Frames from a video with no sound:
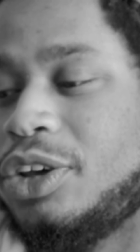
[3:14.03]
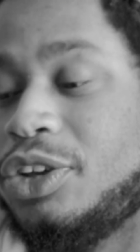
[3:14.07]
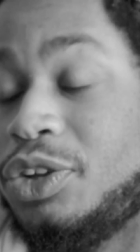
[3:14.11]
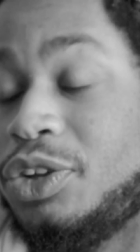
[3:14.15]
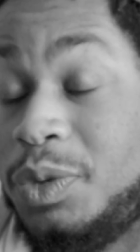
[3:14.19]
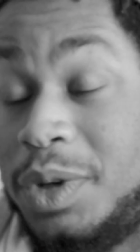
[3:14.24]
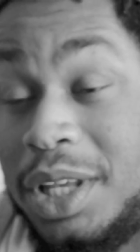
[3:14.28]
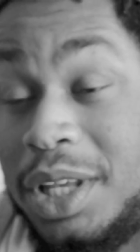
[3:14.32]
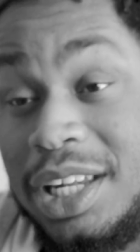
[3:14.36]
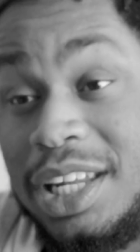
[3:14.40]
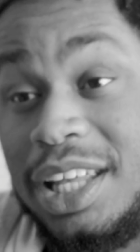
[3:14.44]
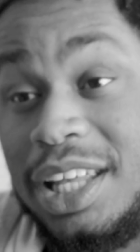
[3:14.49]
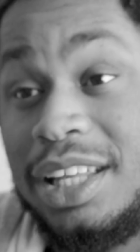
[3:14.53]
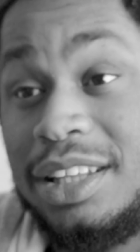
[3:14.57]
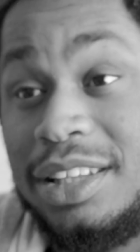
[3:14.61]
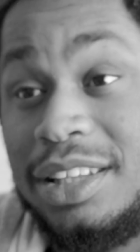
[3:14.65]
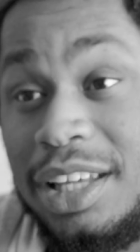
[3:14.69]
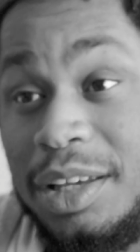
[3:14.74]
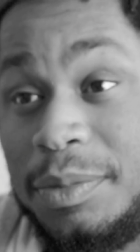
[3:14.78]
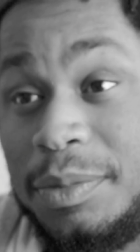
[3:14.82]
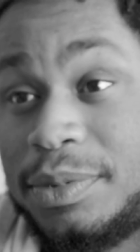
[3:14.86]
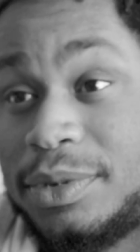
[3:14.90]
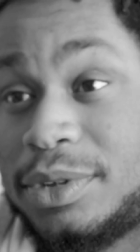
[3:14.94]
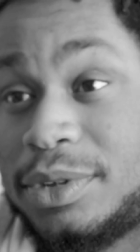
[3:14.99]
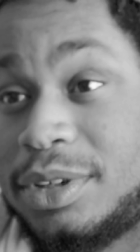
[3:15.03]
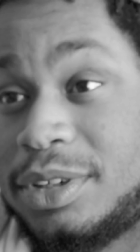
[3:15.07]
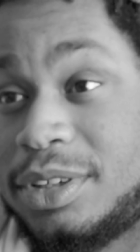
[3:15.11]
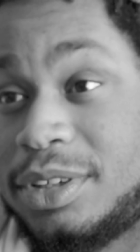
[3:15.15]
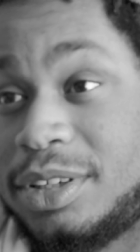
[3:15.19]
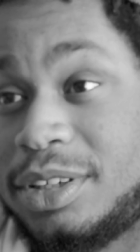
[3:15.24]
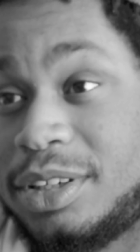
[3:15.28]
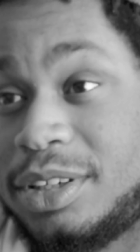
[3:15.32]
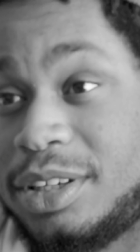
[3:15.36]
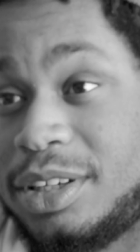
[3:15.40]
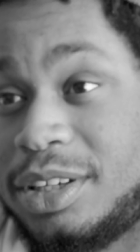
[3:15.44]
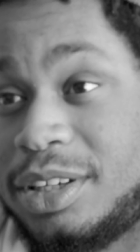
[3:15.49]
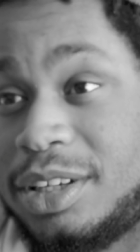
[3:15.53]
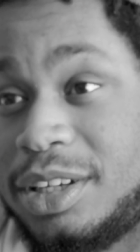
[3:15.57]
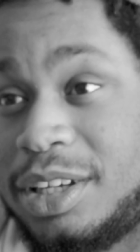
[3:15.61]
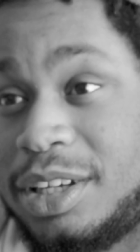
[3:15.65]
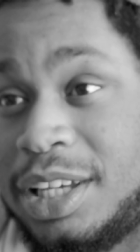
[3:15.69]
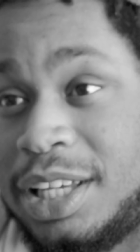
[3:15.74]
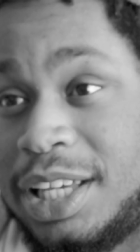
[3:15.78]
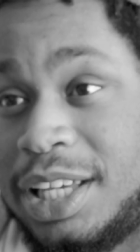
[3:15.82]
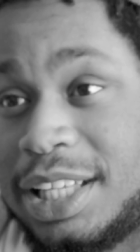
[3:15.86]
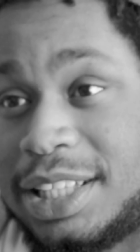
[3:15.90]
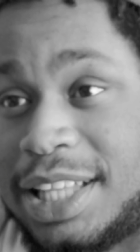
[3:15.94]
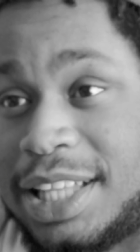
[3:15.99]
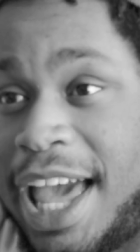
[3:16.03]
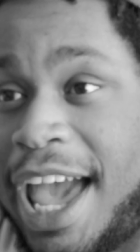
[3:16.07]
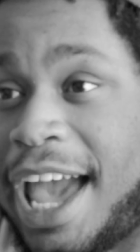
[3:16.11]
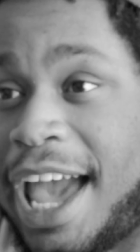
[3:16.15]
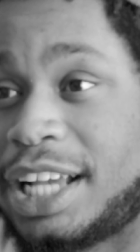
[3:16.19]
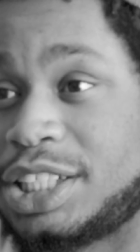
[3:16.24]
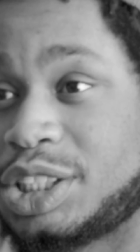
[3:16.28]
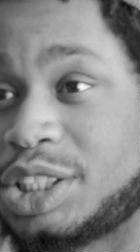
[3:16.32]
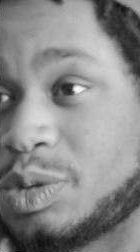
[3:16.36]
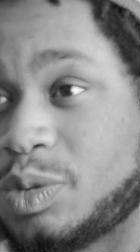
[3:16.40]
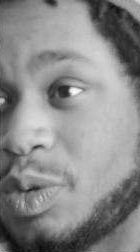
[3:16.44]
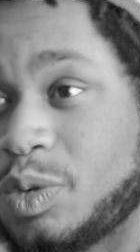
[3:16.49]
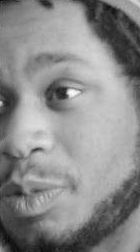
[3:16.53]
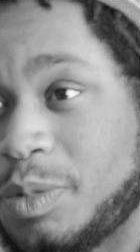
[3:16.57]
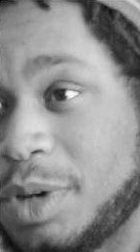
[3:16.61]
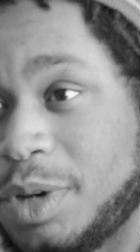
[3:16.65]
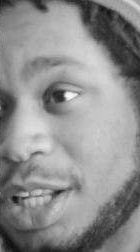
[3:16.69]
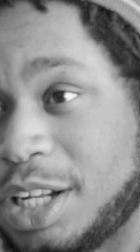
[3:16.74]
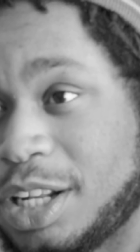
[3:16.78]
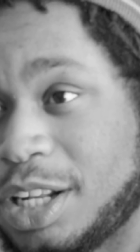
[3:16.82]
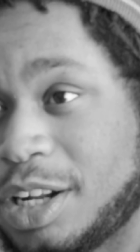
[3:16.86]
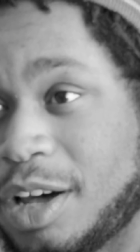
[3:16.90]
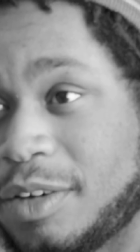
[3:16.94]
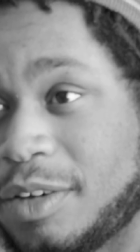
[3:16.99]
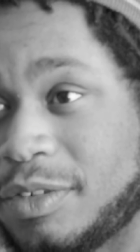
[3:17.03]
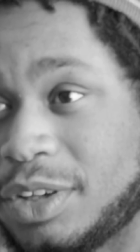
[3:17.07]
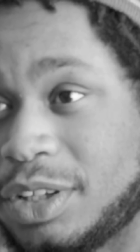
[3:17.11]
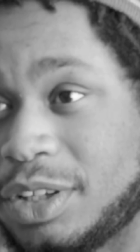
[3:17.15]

you can dig deeper and get the actual meaning of